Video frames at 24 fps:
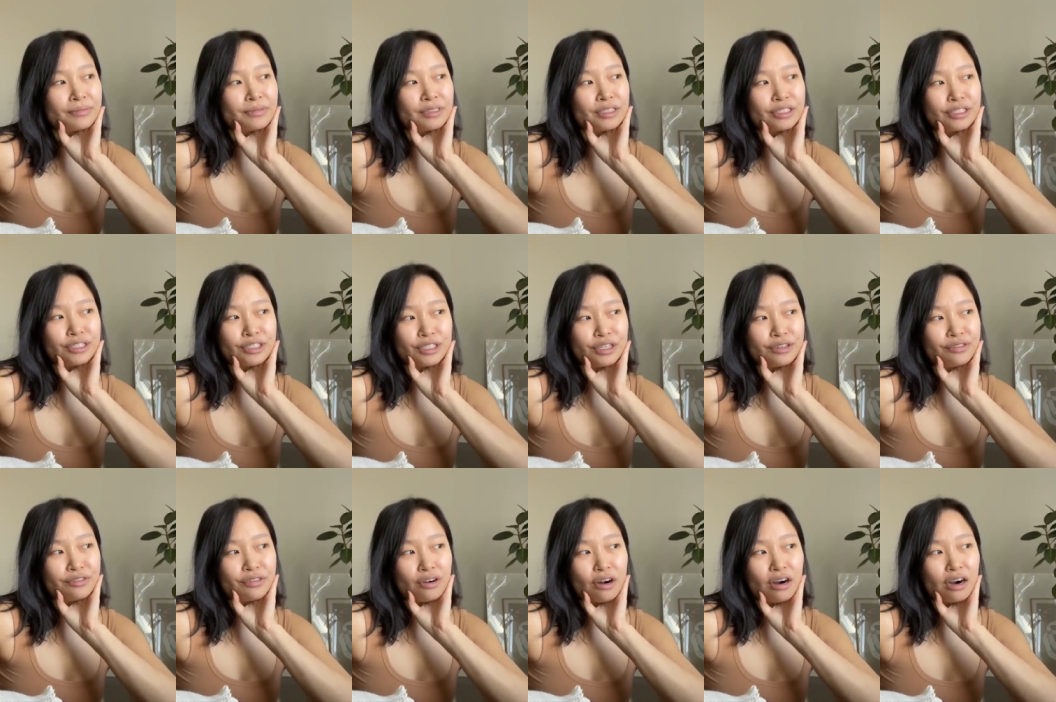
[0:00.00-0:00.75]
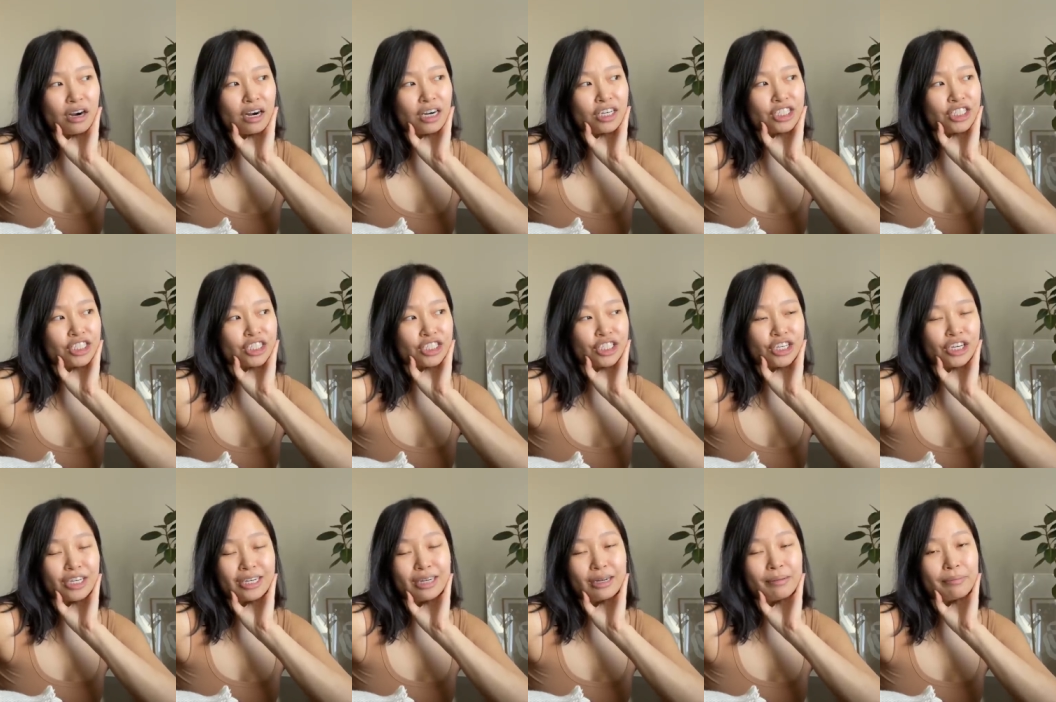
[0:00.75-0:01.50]
so far just
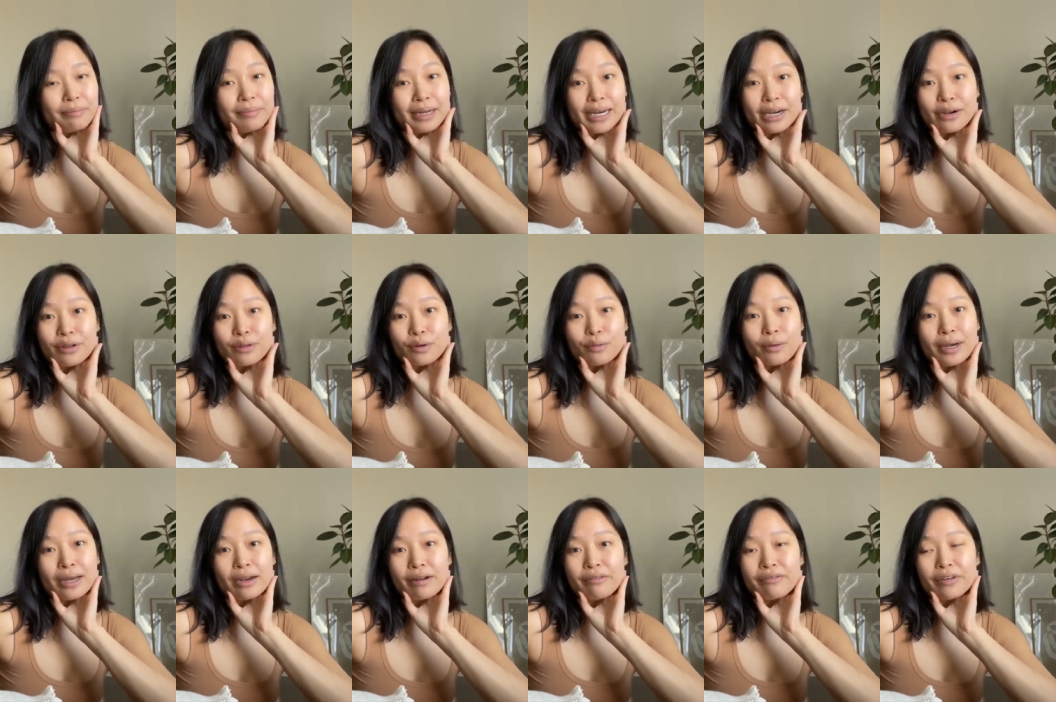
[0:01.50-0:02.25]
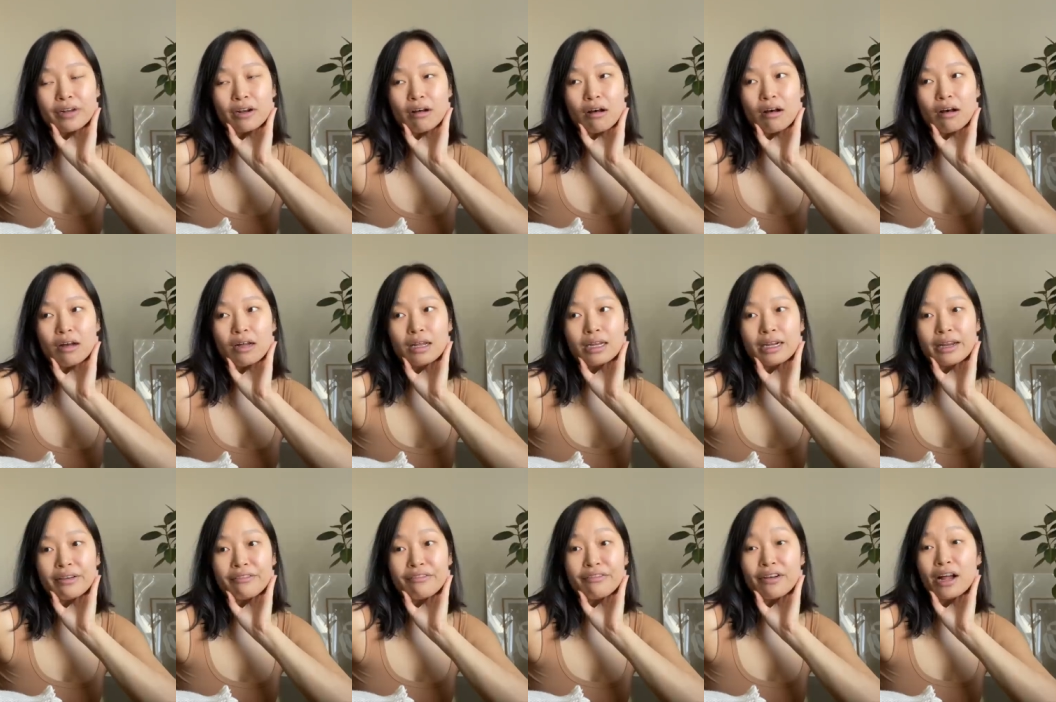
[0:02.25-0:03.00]
couldn't bear the weight of it all, and
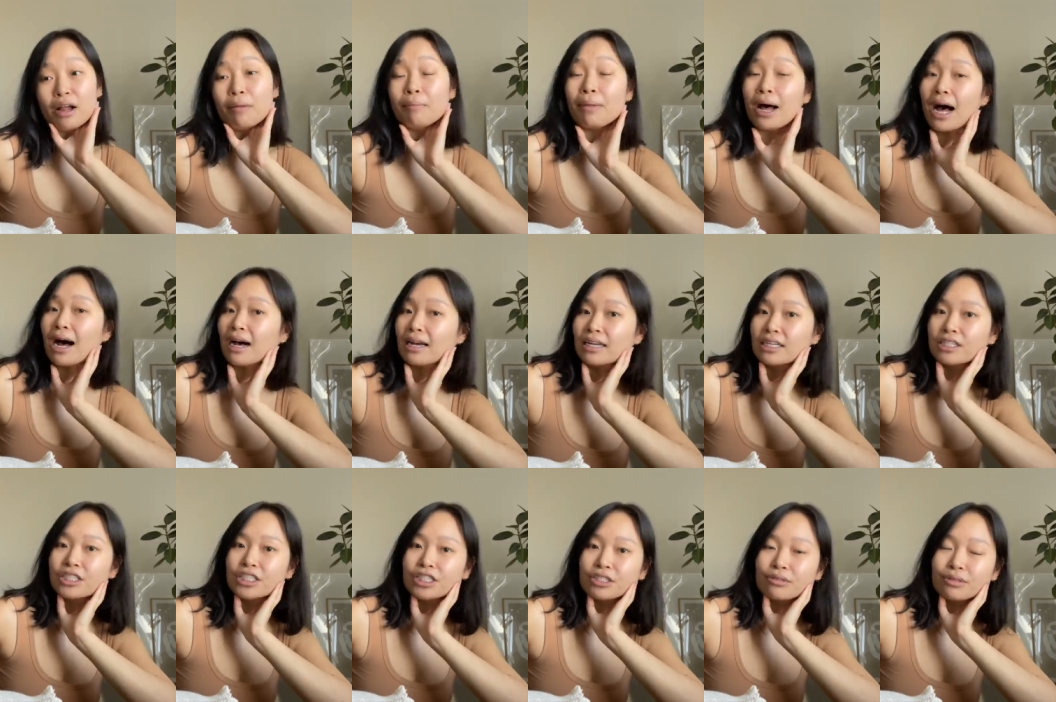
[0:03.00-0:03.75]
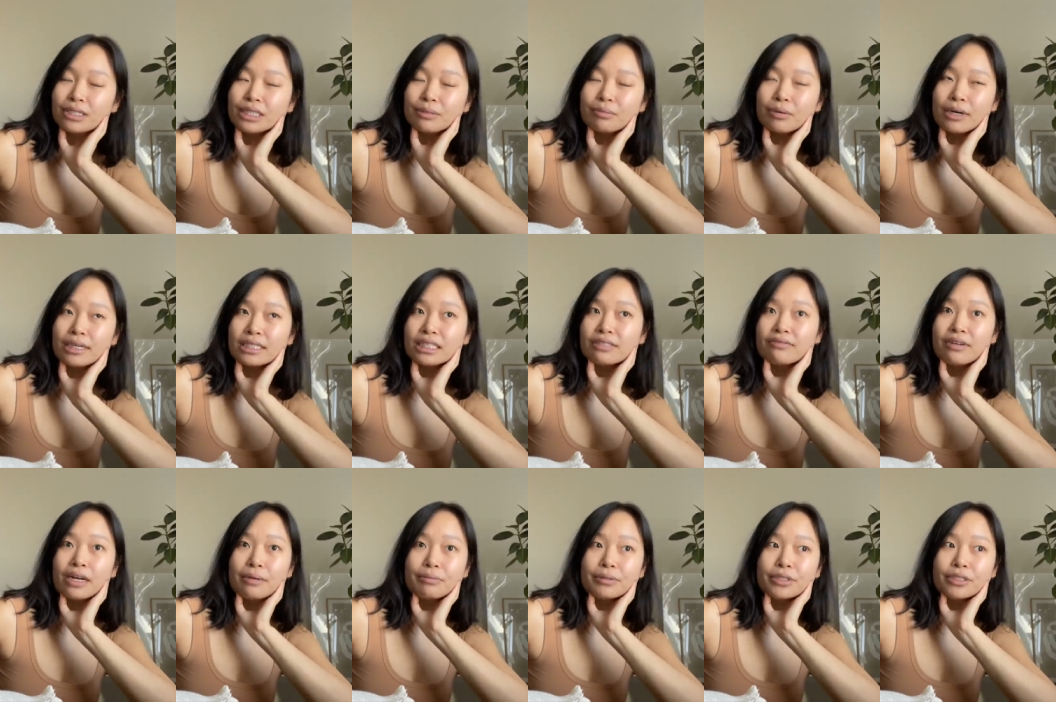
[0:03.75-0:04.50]
I fell back into a depressive
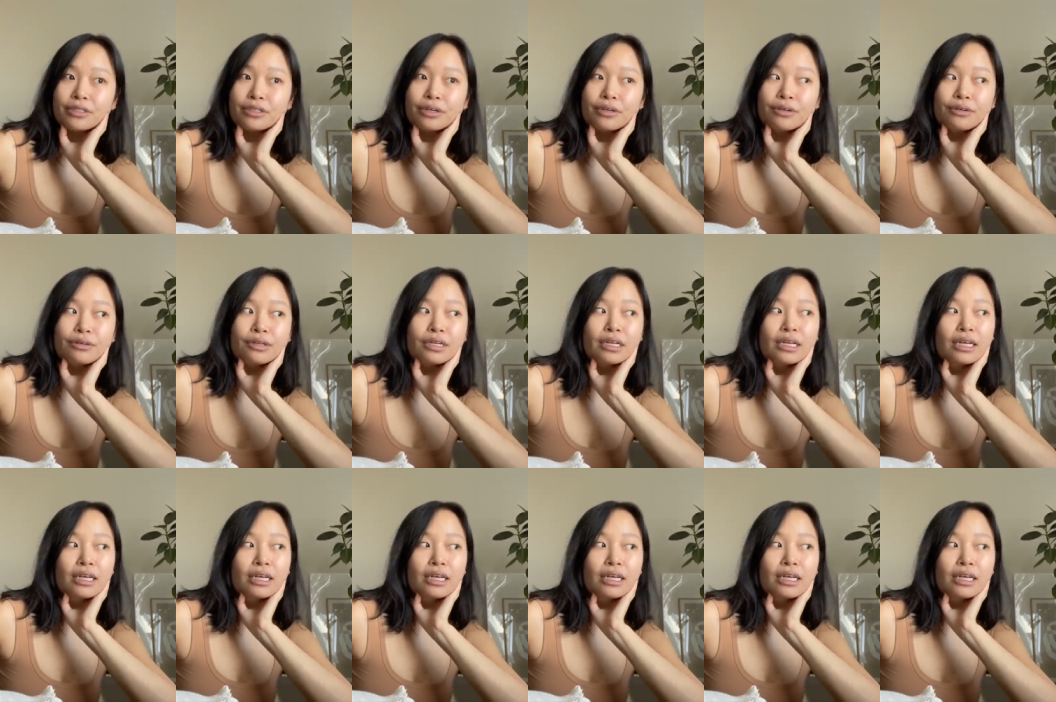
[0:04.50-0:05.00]
episode.